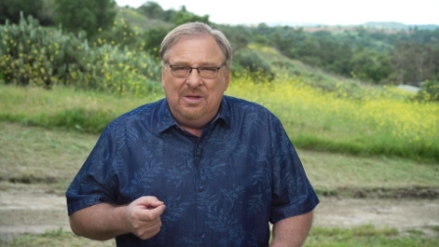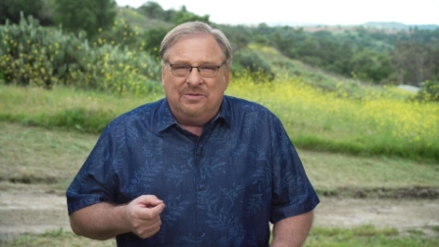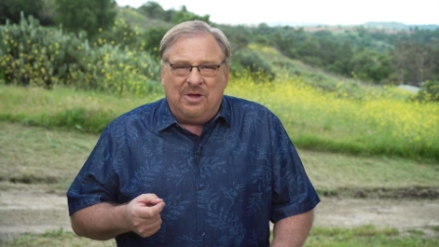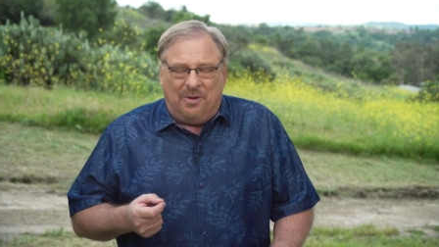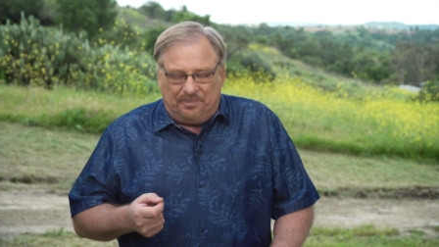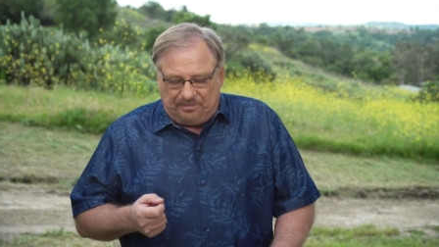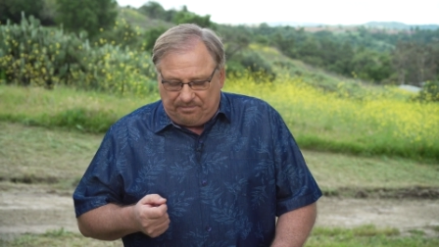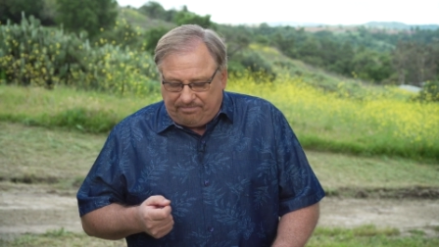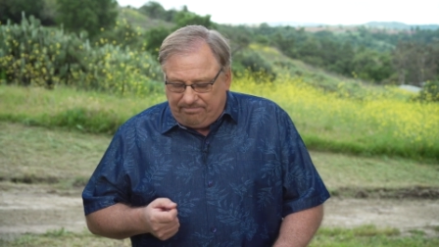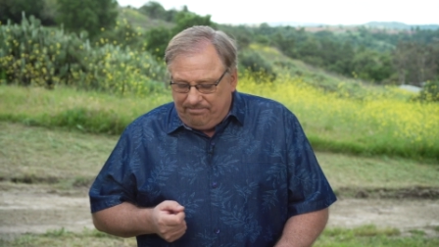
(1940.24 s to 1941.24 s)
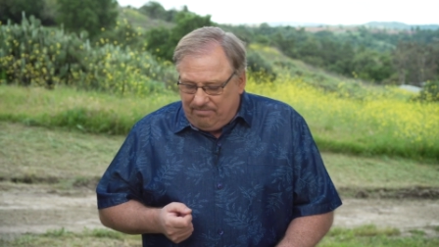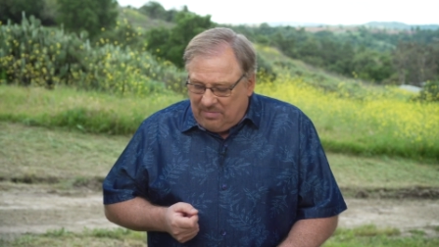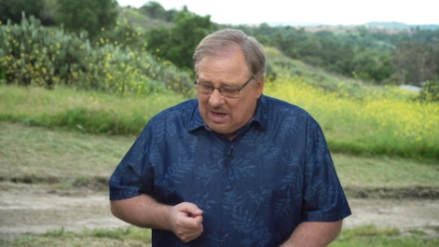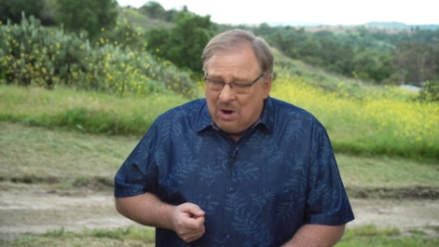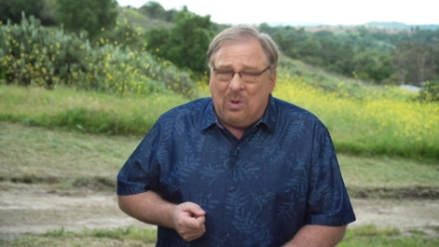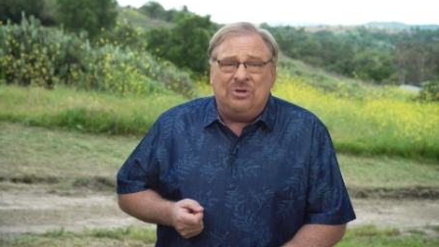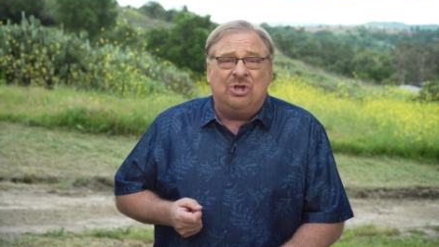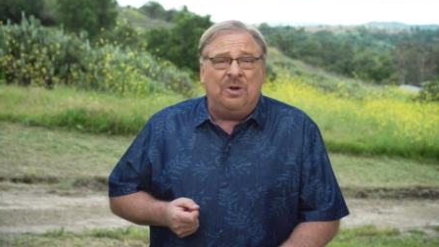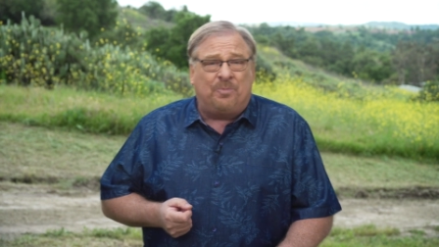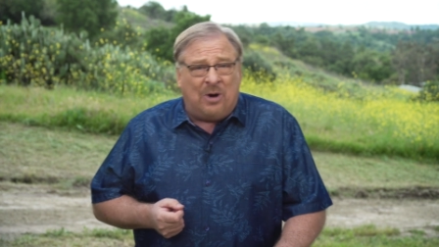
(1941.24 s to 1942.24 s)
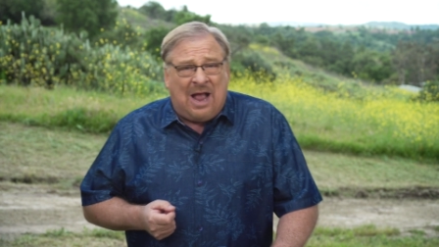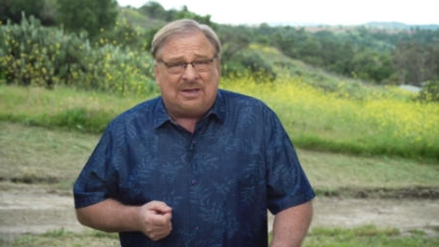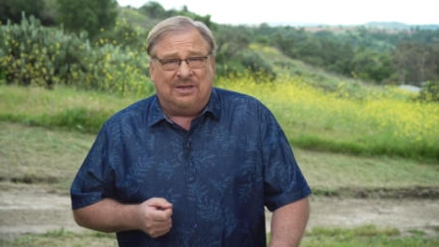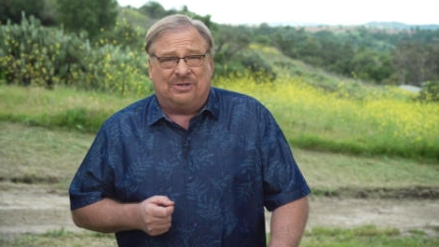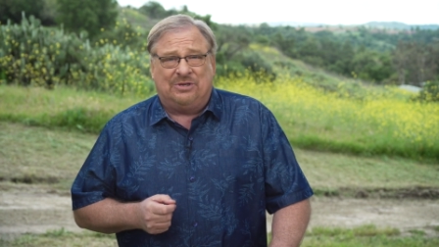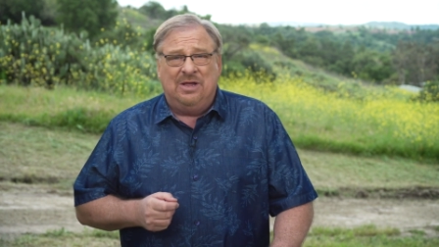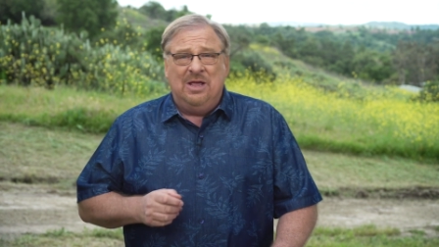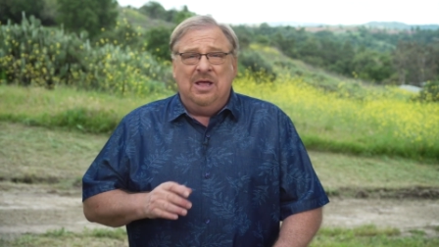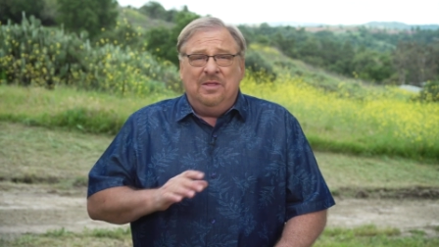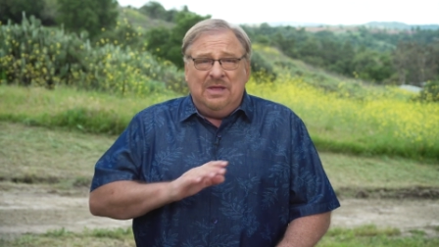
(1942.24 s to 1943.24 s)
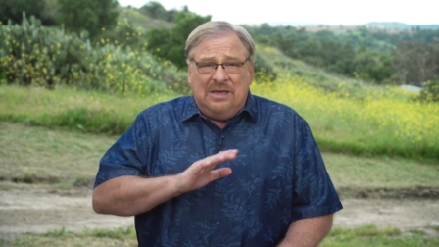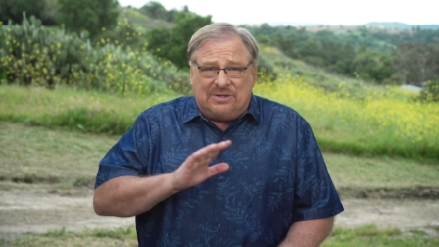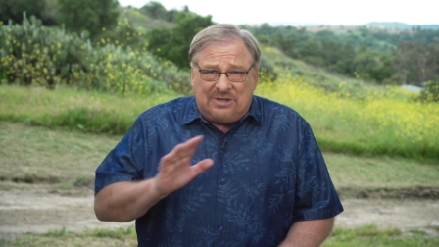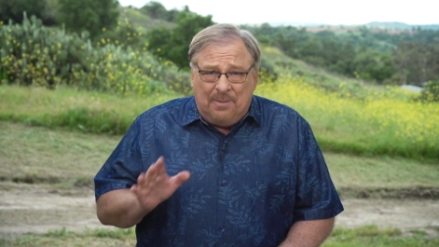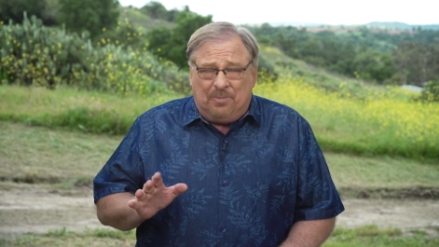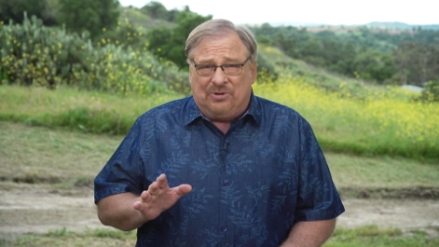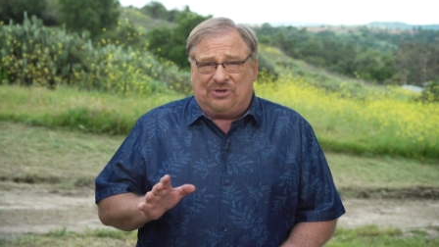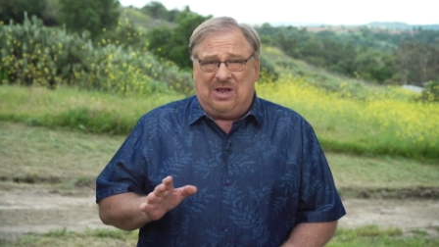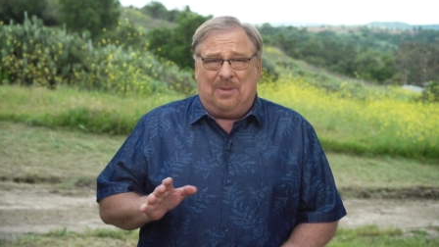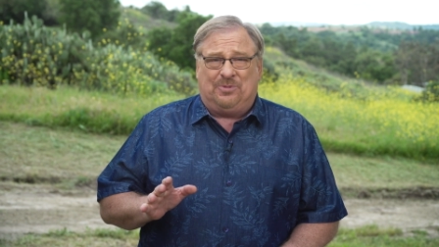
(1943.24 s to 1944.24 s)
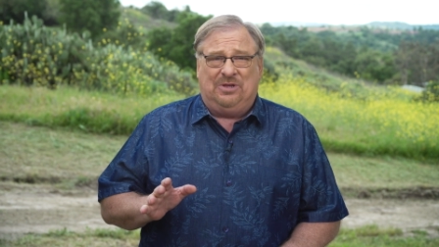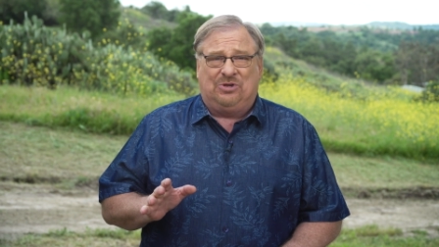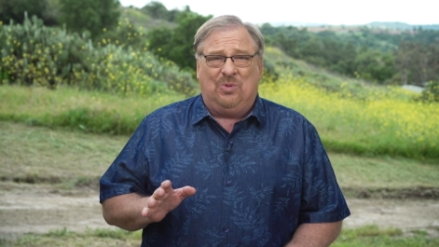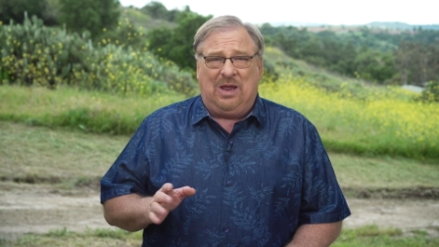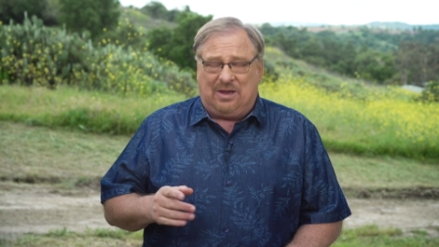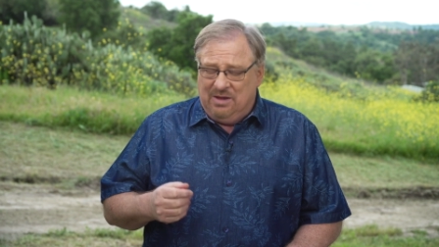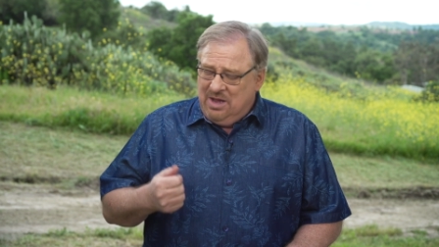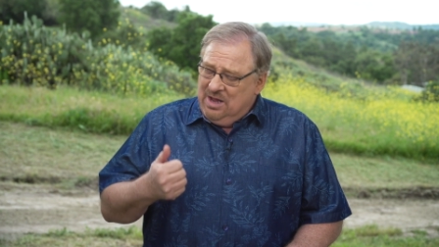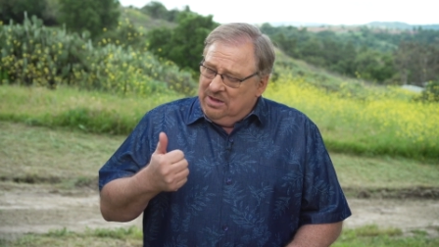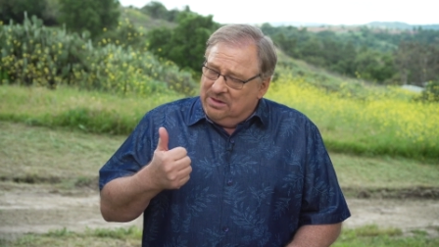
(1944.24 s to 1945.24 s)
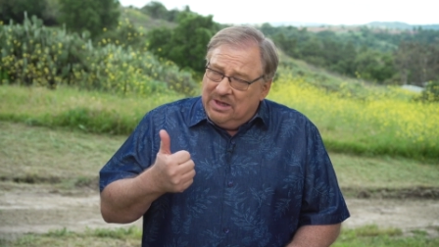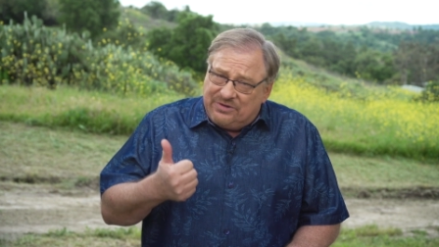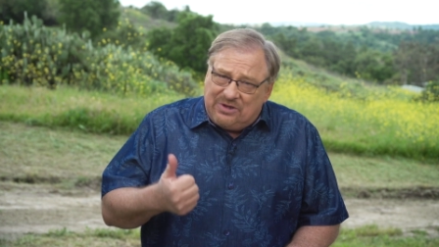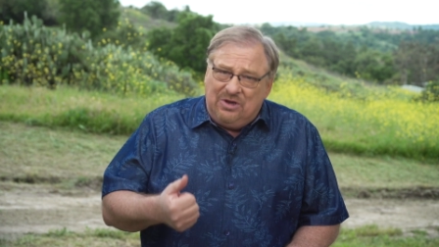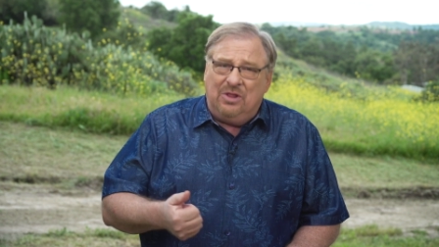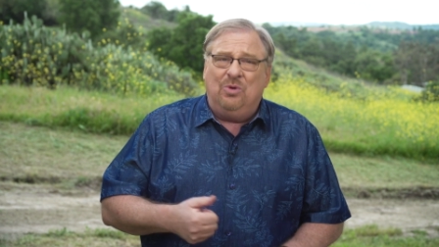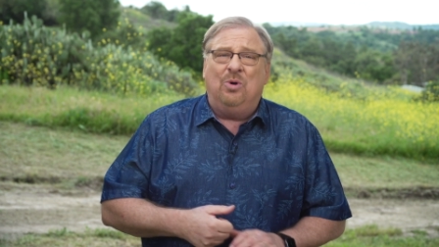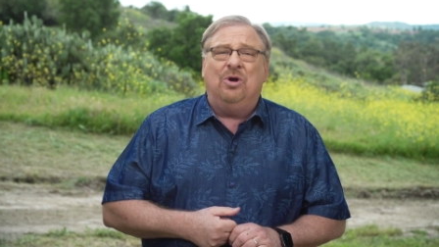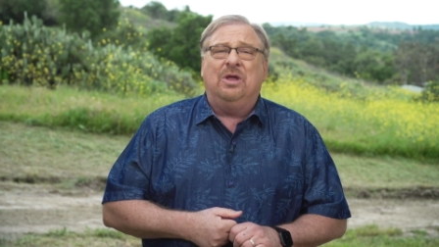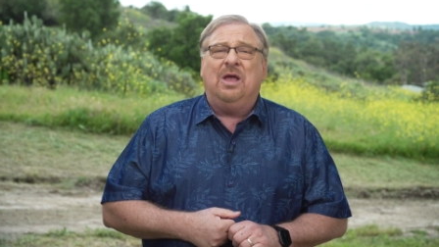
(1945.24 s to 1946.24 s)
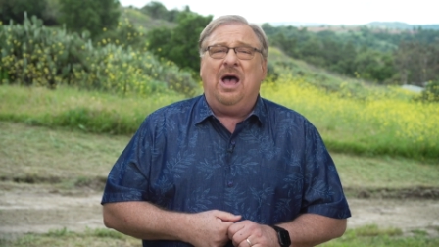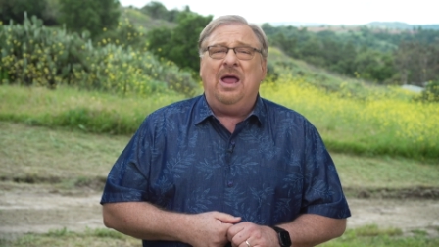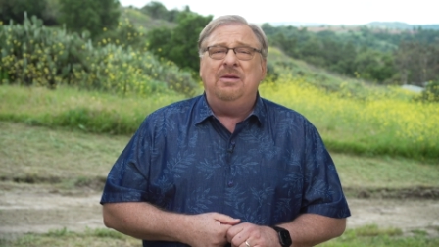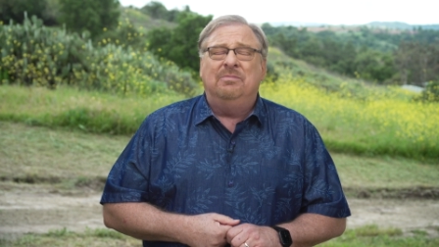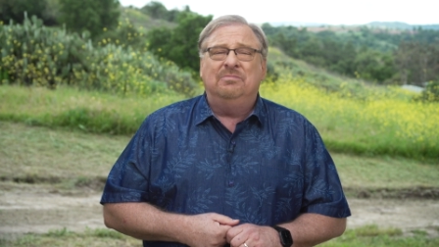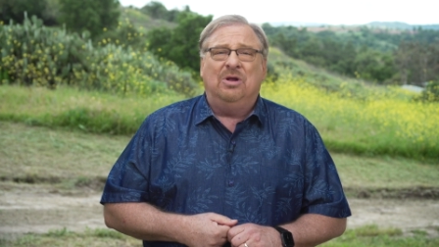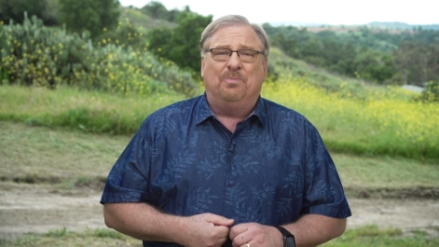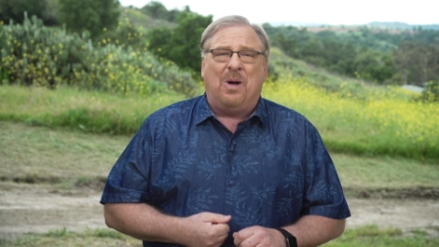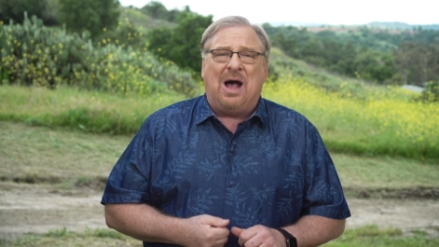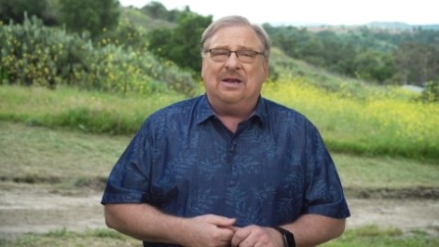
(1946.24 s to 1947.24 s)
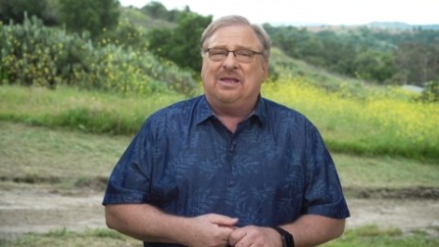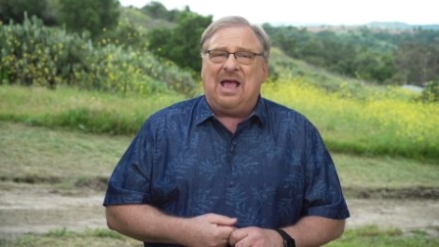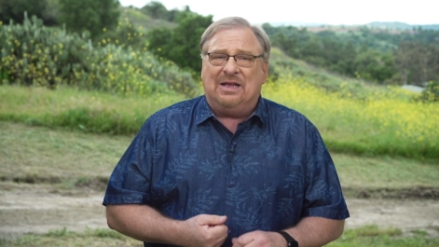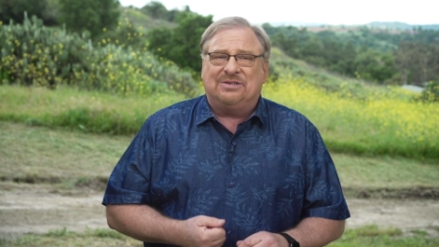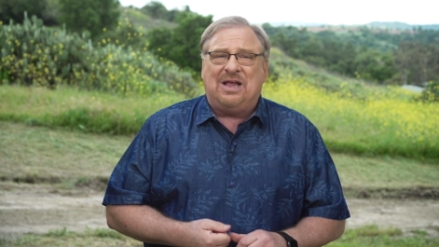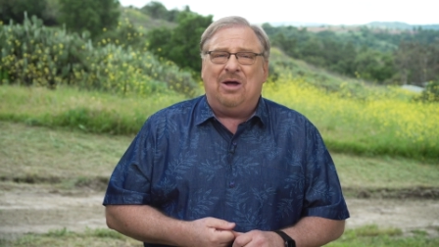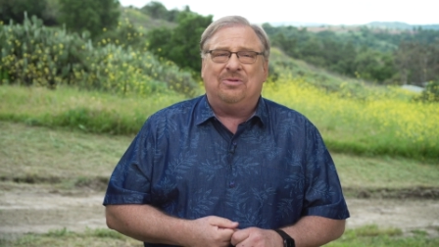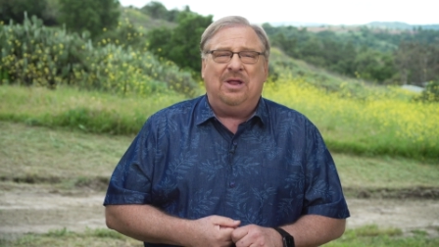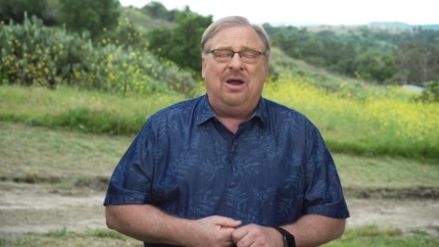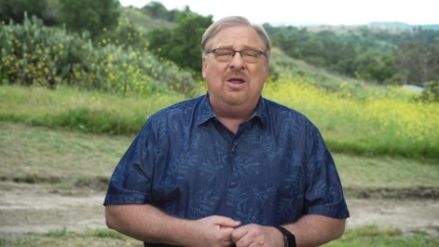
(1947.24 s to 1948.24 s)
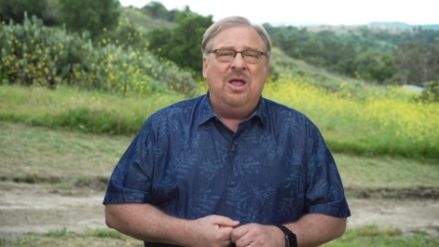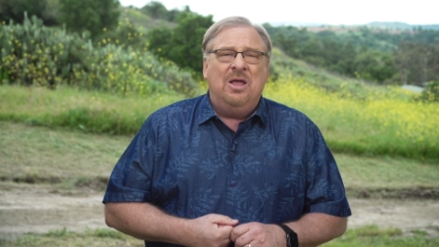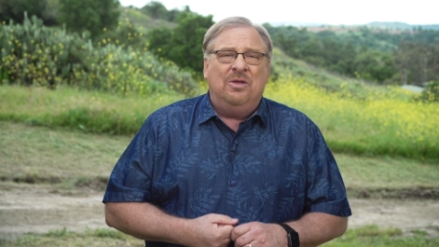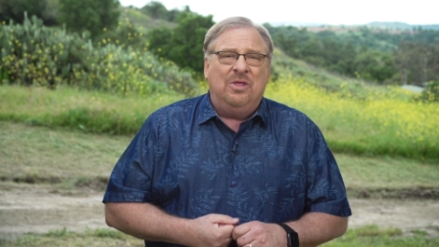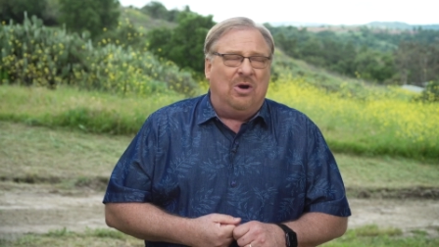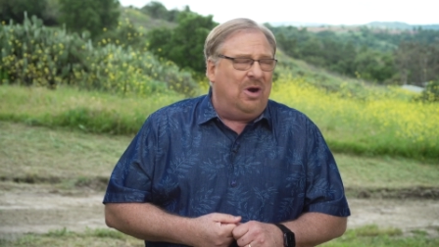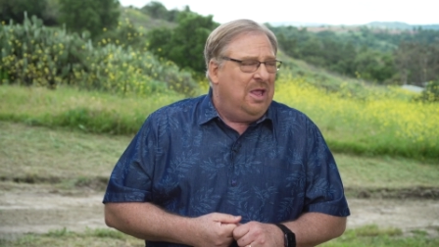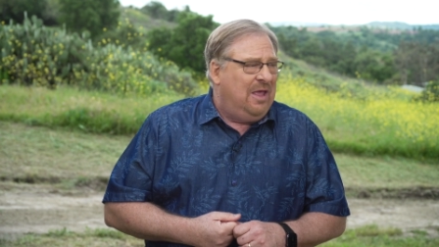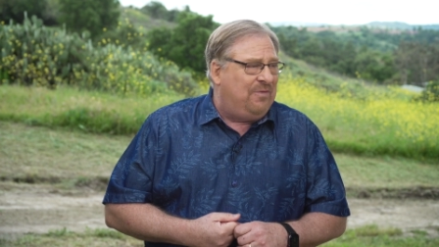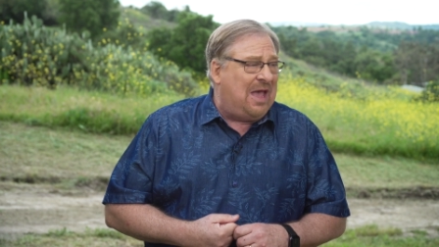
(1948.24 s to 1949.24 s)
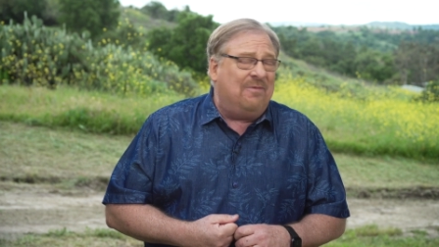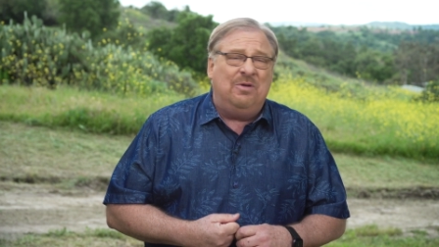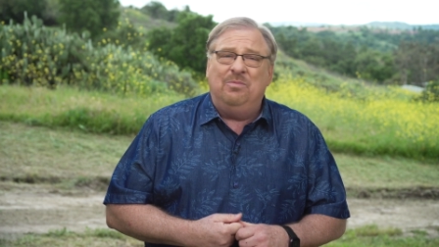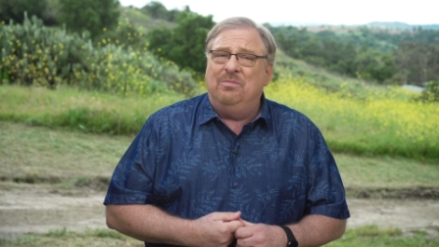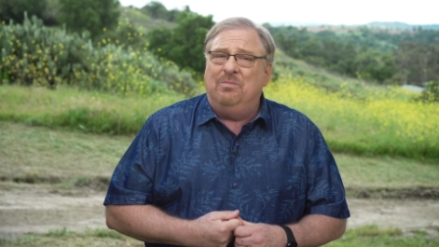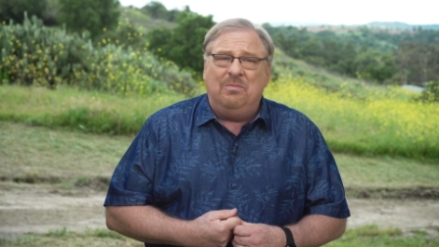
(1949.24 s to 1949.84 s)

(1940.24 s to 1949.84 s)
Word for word: So I want you to practice these simple steps this week. Listen to the word of God. There are podcasts out there. If you haven't